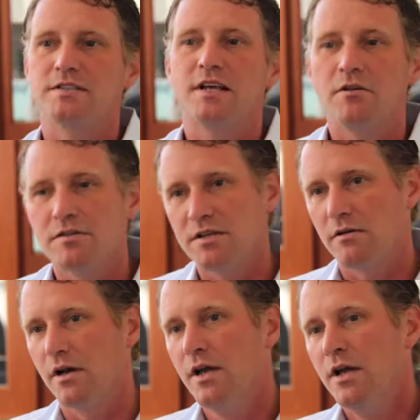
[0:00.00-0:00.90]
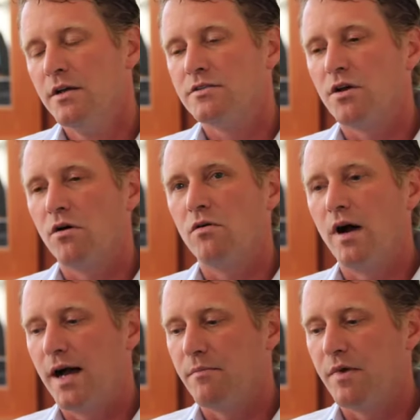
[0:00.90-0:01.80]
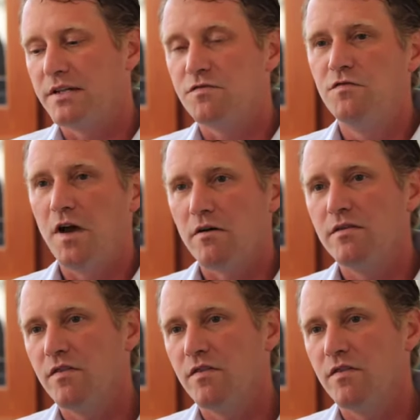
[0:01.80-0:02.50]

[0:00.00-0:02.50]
et cetera, et cetera. So um, it's very,